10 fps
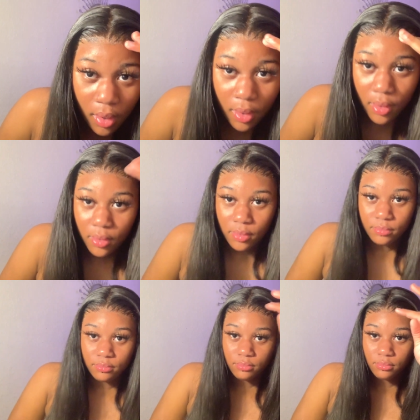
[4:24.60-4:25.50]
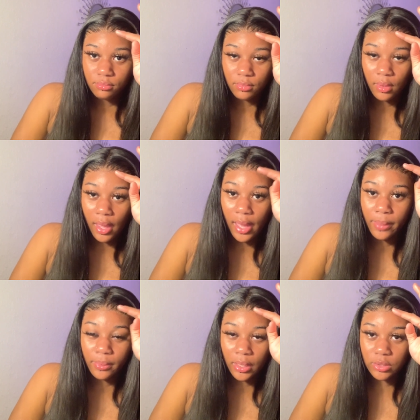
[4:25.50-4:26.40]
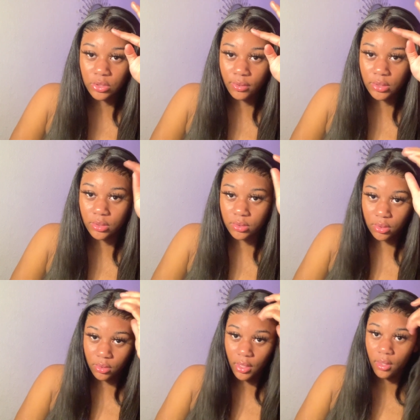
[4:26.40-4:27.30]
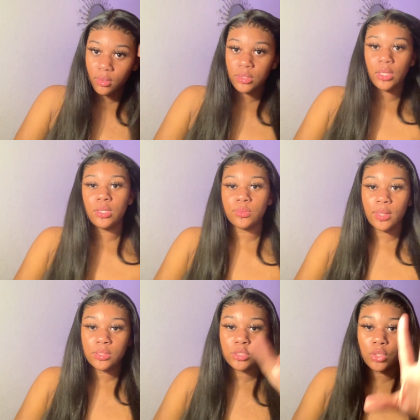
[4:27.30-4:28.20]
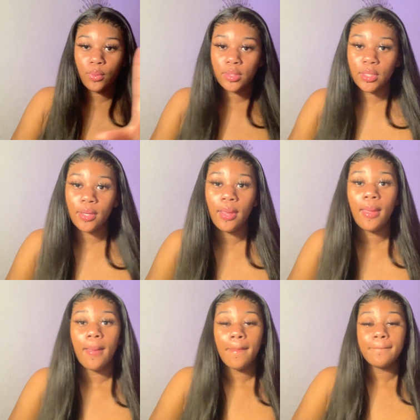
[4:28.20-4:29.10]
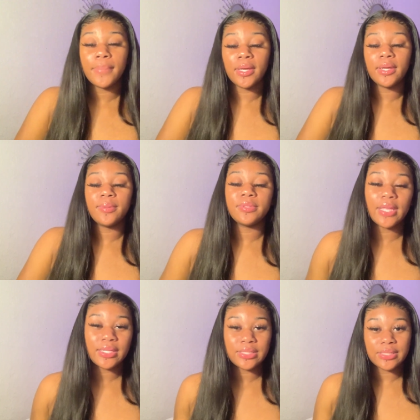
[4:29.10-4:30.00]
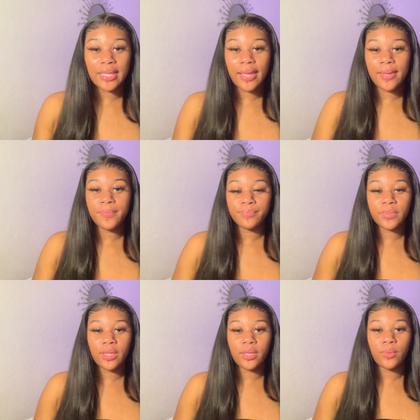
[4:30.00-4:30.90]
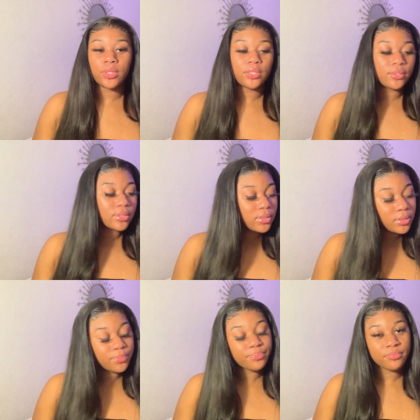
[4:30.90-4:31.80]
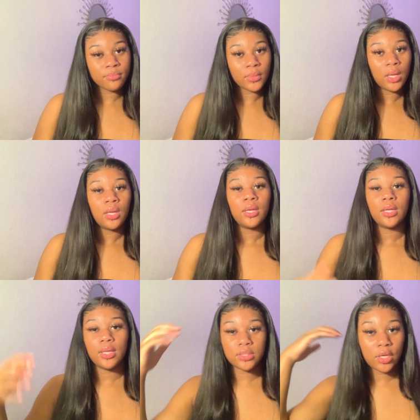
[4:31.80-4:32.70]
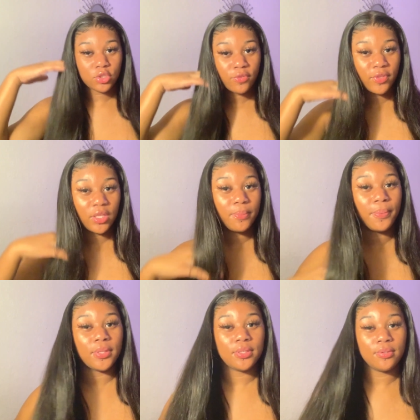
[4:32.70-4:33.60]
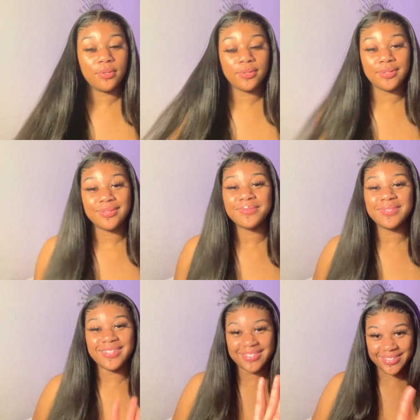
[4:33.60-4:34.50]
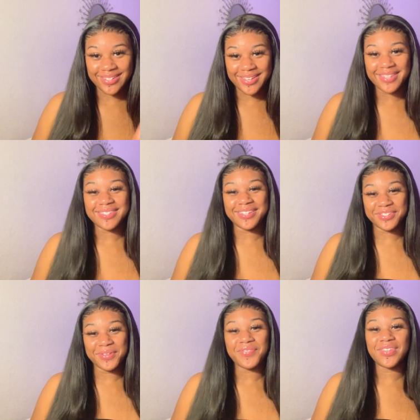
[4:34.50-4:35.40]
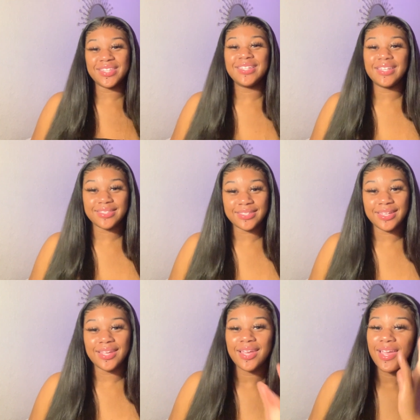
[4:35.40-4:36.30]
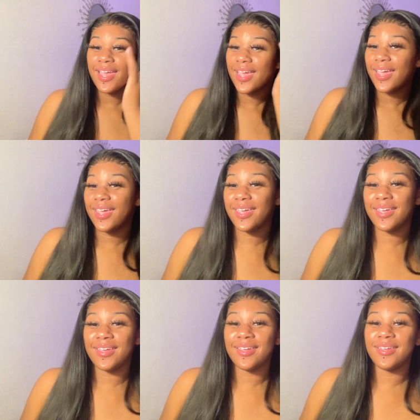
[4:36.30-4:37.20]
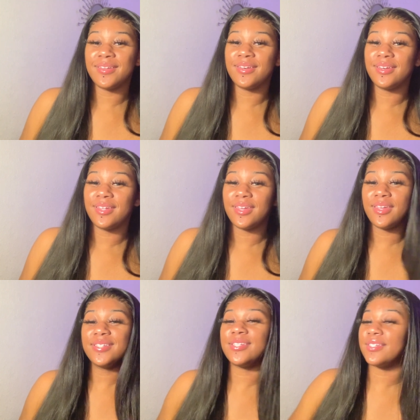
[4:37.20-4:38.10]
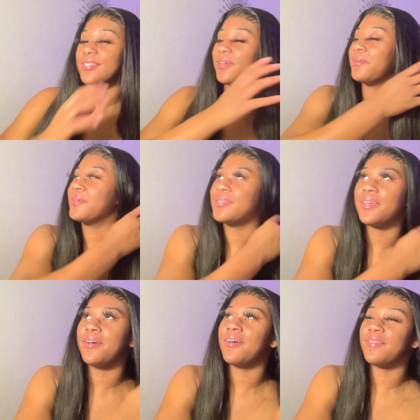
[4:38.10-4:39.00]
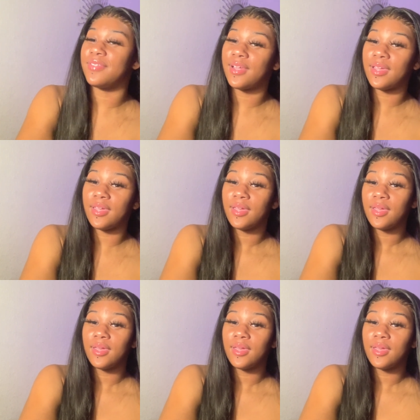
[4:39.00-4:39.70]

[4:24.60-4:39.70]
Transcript: um i didn't put a lot of gel so yeah that's kind of why you show right there but that's that. And what else? It's 150 per density. It's 150 density. And it's just so soft. Like,